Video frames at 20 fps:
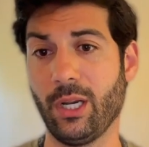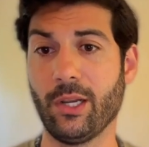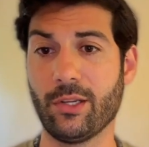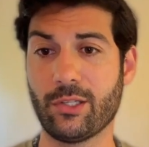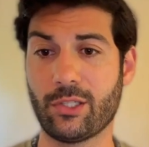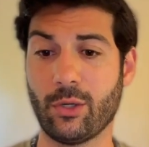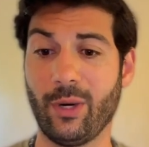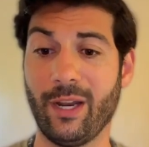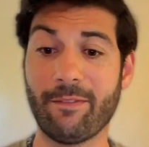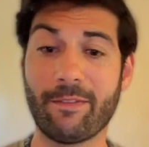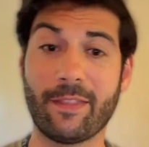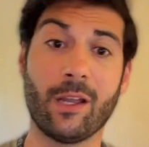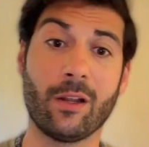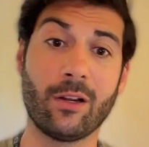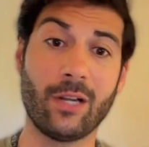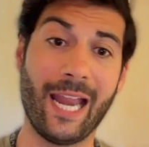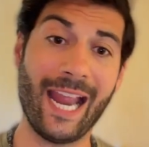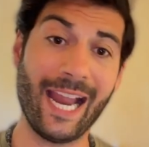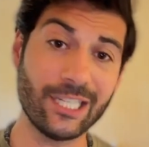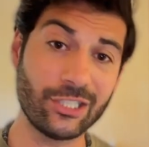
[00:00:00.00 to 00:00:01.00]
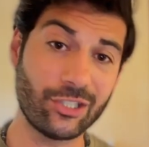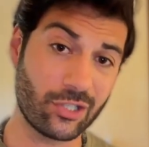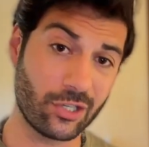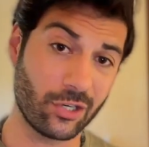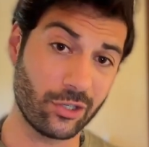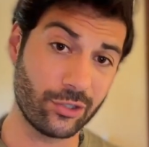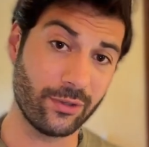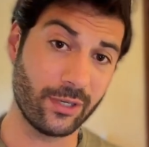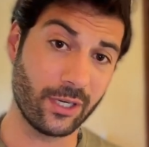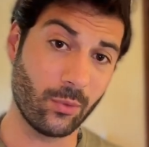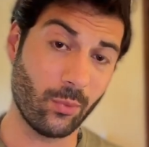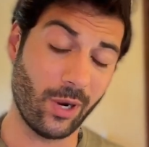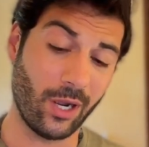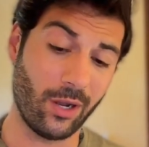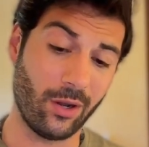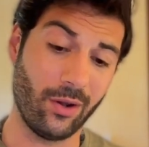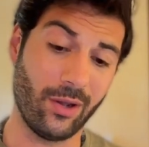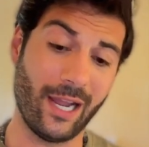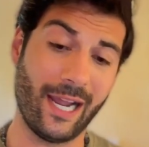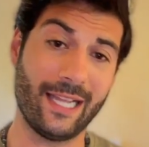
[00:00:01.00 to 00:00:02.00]
So if the edges are doing
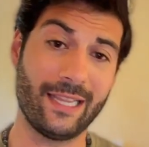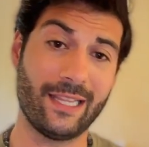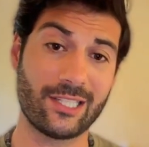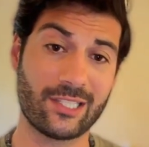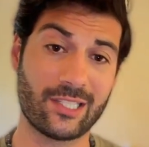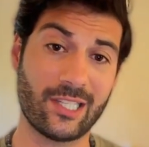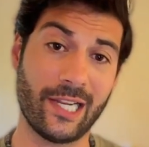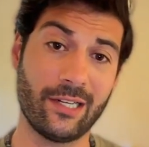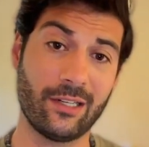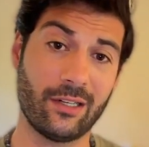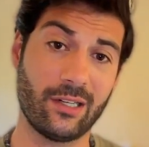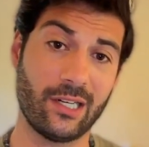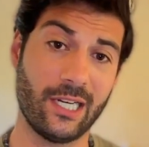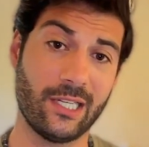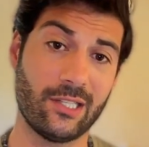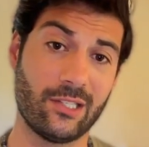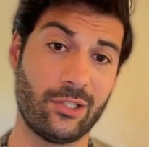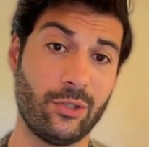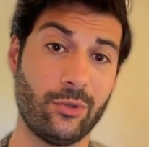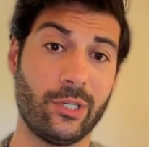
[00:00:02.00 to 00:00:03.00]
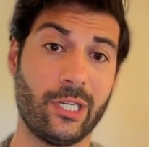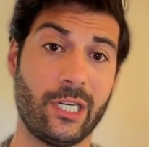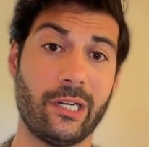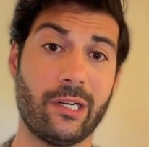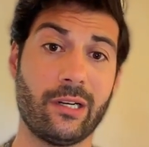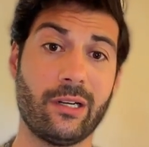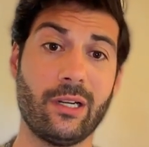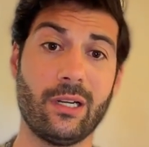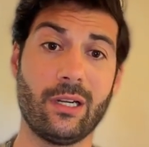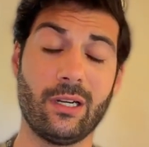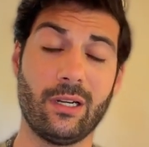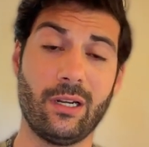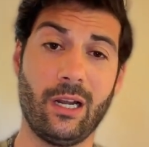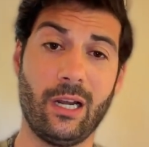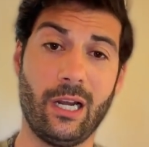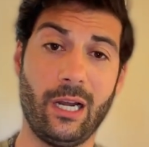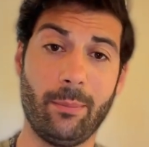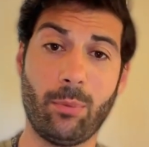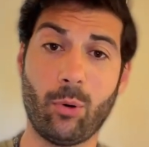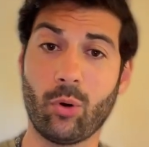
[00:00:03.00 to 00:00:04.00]
well and the center is doing
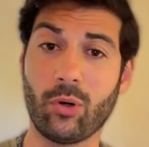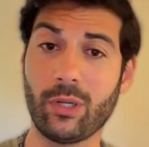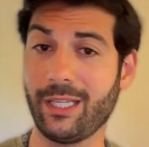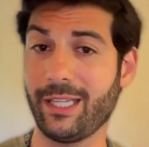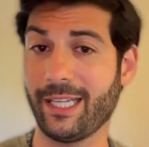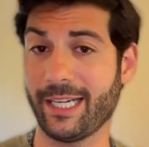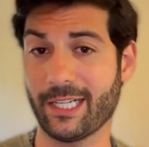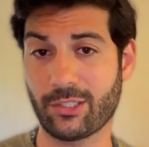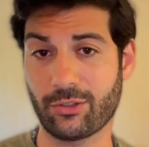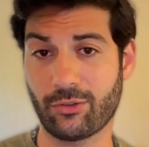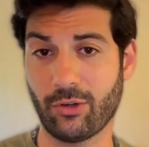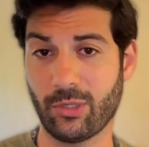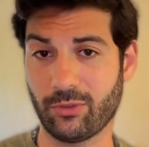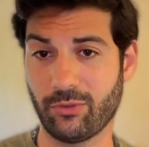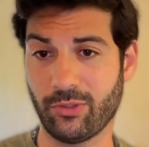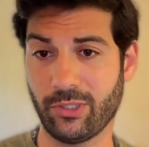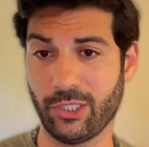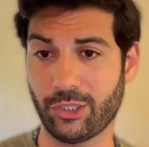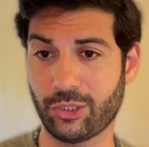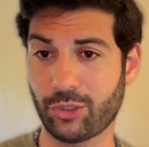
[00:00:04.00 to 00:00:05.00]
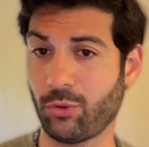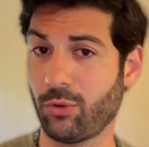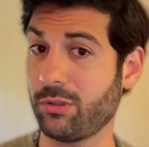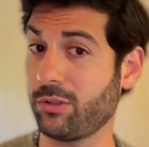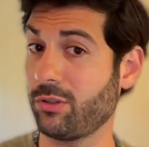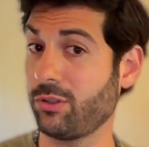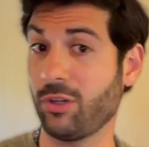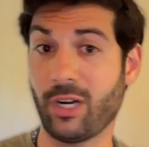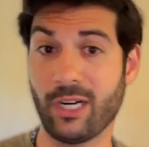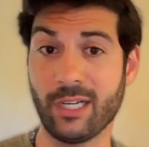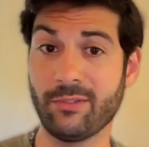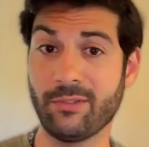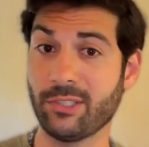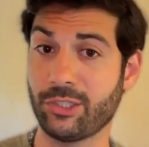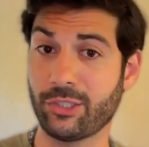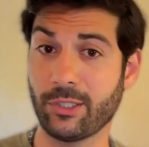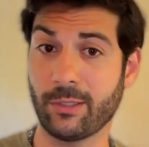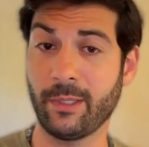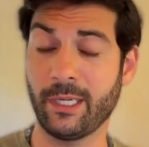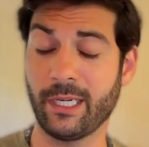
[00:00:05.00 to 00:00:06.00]
uh, poorly, like it's growing really short or not even
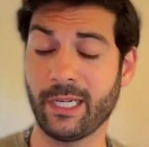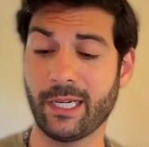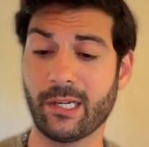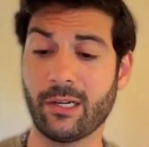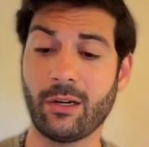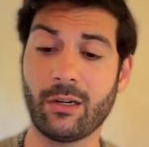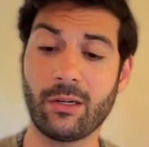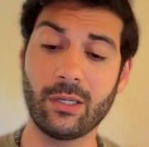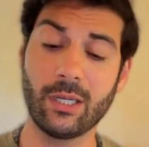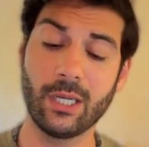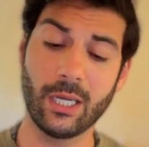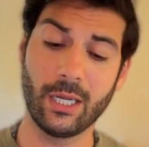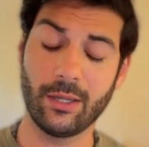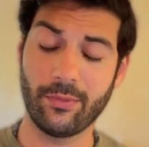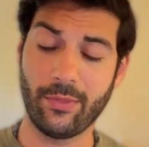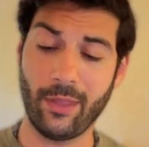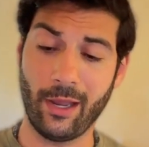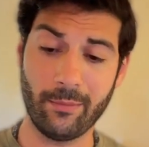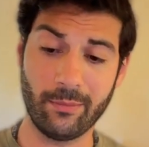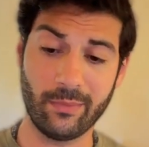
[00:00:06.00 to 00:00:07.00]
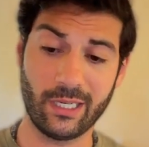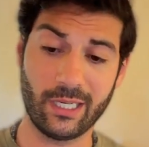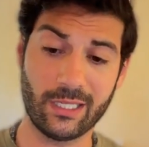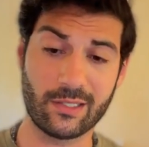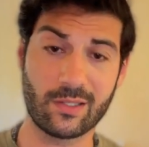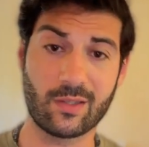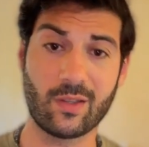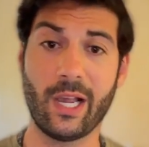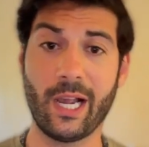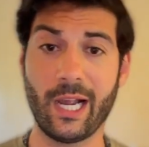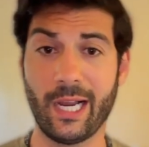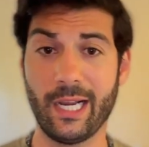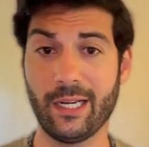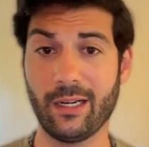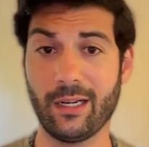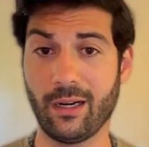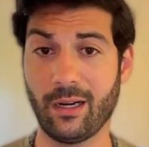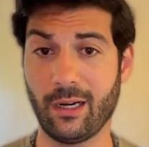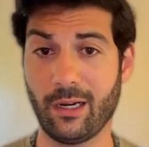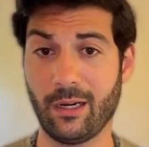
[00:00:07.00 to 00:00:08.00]
germinating at all, that means that
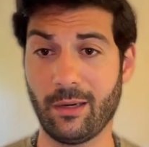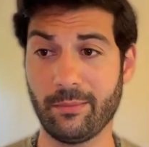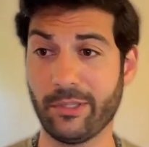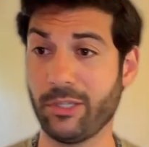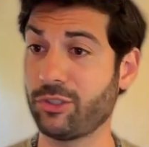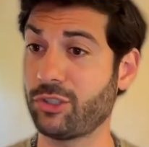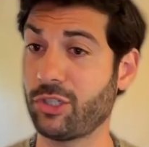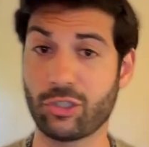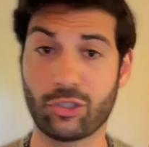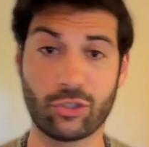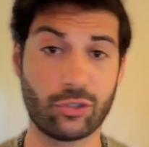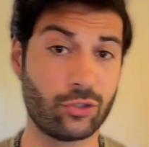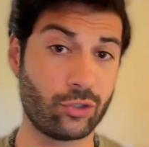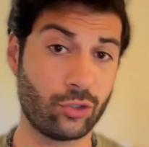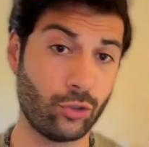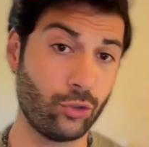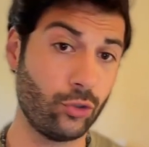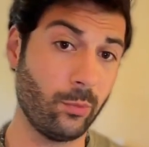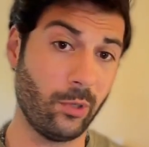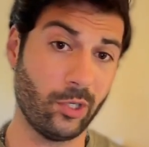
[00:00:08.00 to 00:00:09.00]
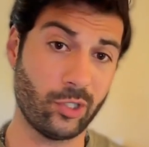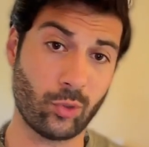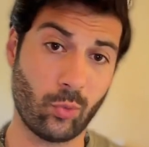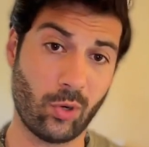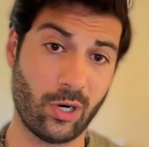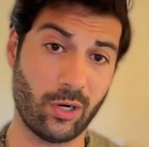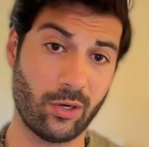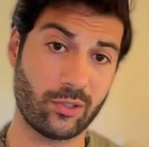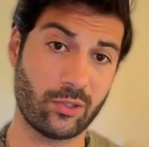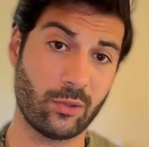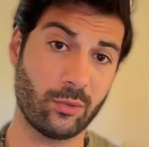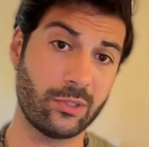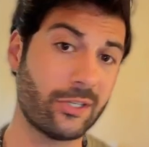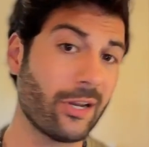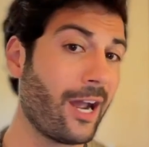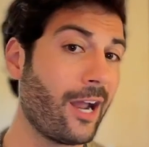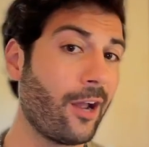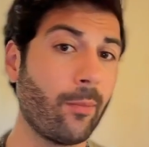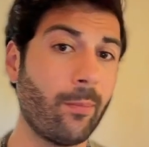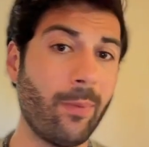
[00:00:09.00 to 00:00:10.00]
um, there's just too much water. So
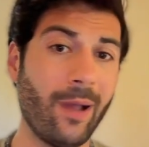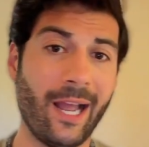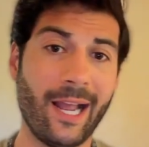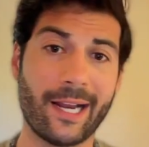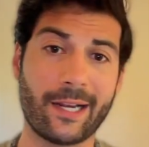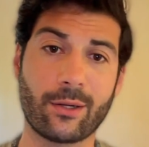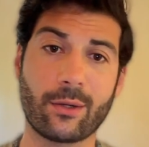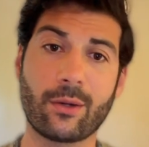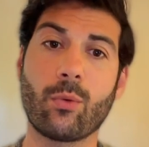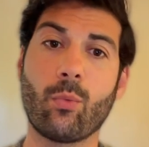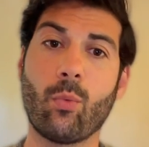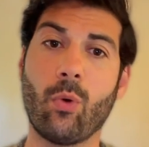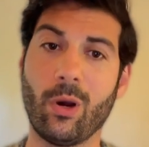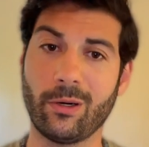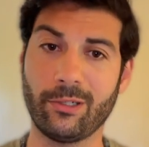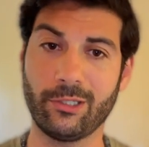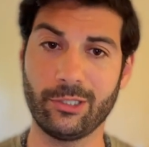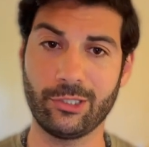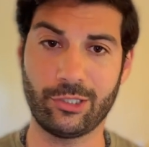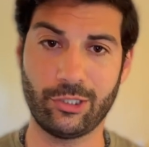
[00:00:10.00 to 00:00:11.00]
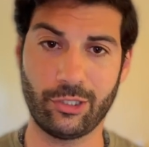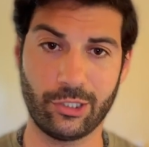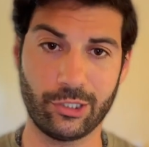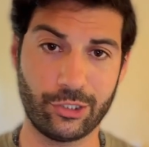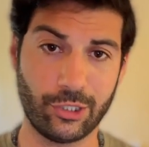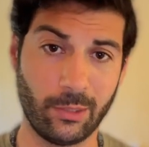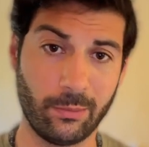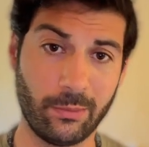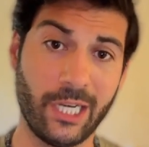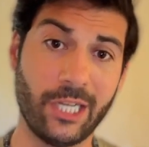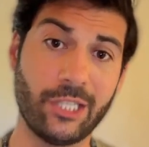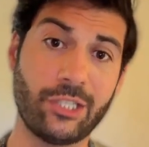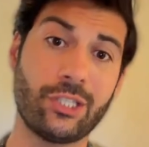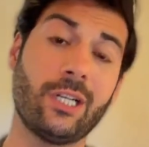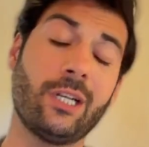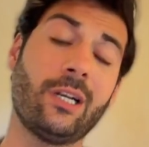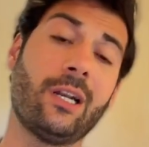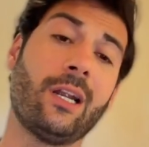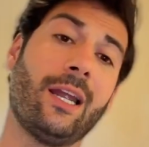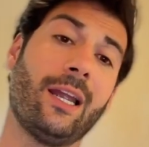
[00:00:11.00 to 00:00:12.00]
dial back watering during
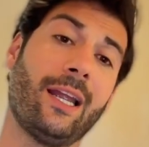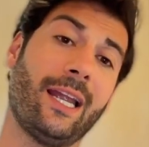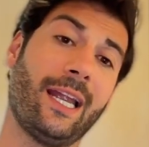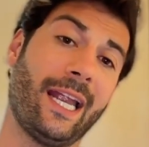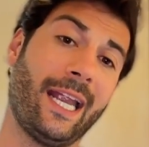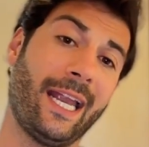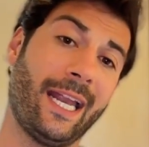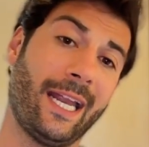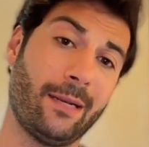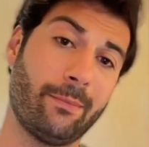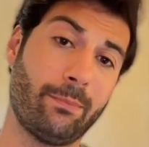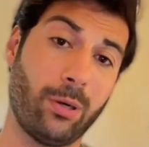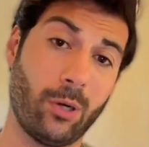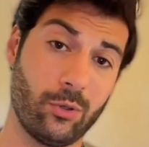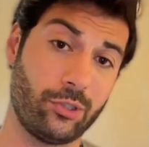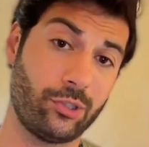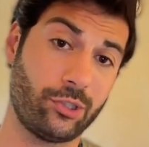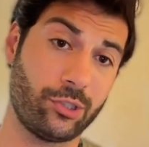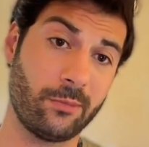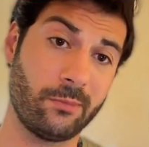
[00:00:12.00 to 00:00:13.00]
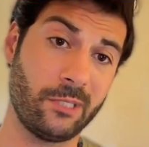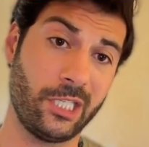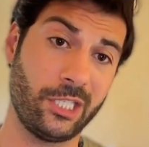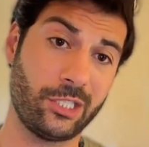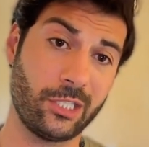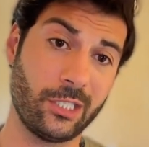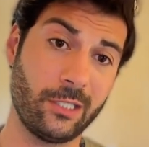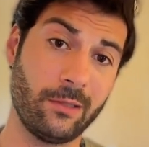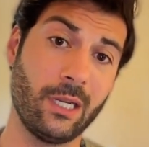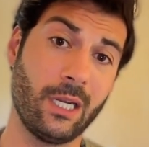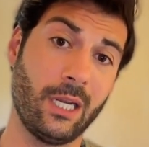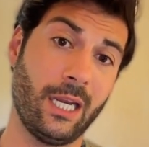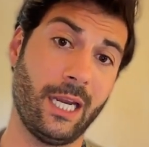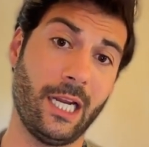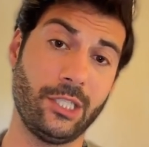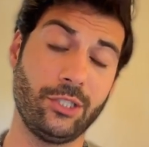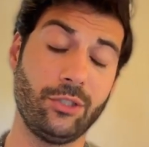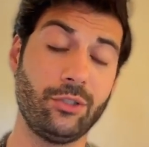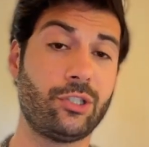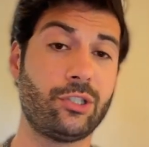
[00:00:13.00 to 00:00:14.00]
germination and post germination,
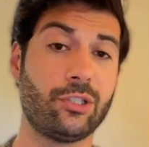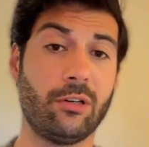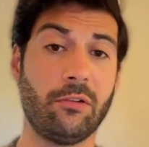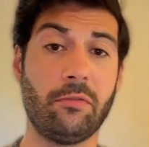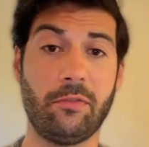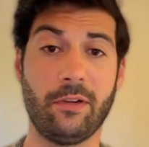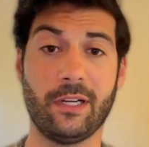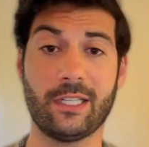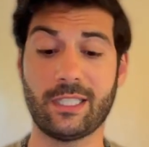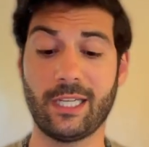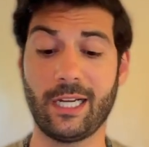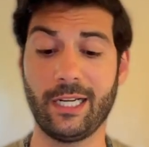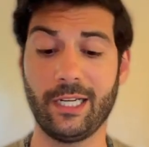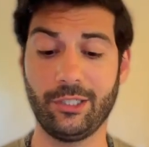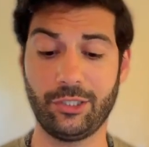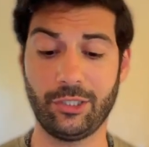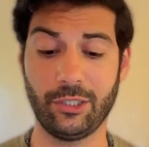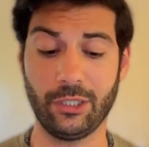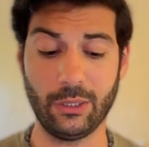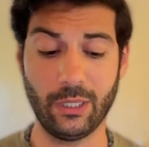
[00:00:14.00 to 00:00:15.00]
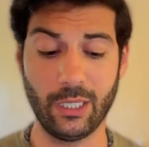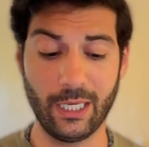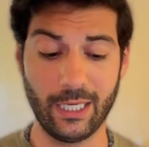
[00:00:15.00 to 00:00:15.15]
and you should fix that issue.